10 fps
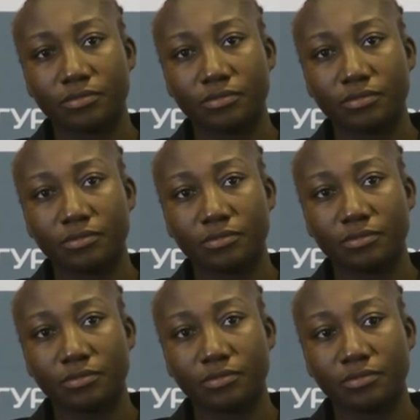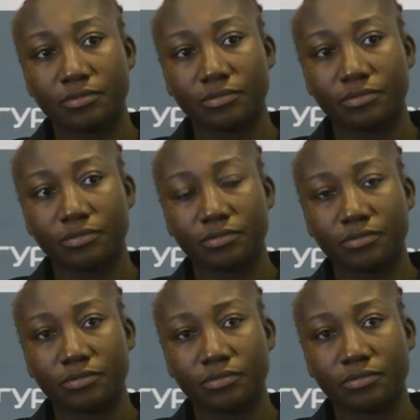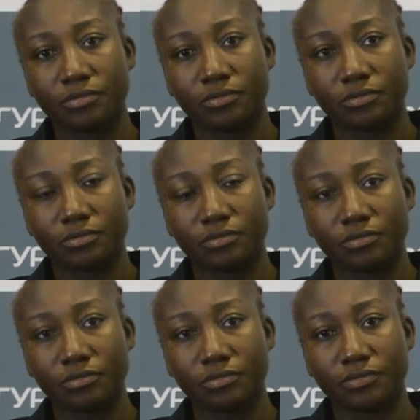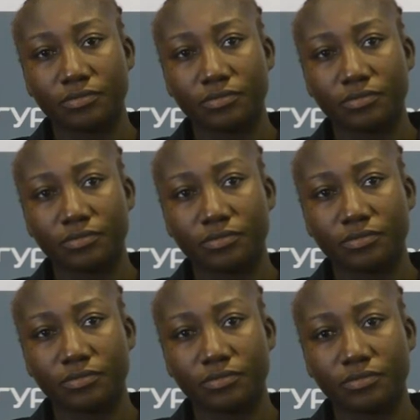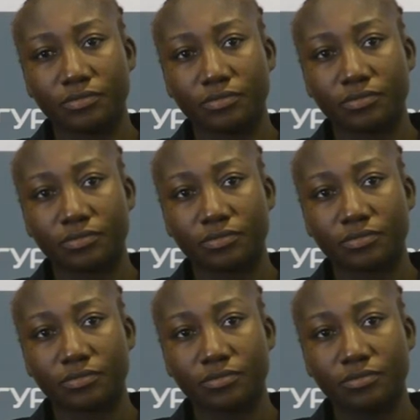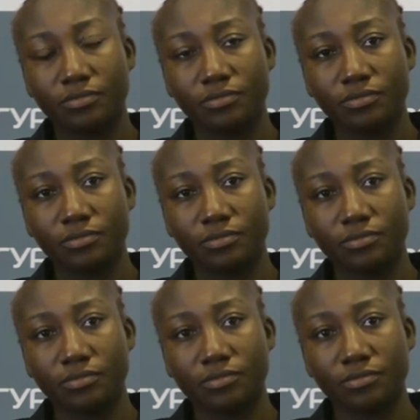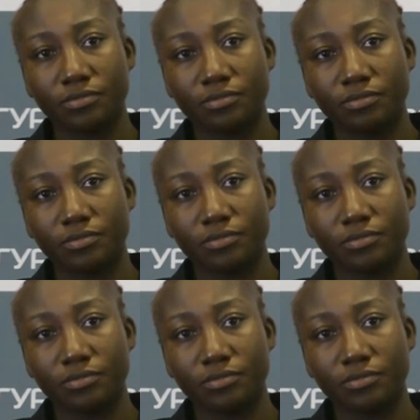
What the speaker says: [no speech]